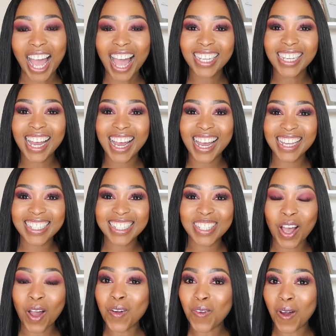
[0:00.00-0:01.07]
Hi guys,
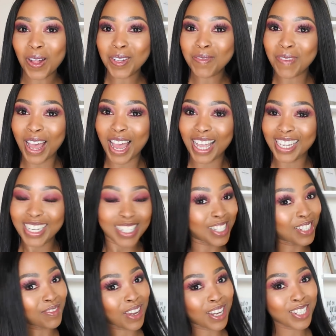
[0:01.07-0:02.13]
welcome back
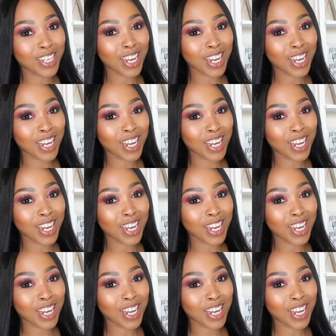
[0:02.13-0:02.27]
to my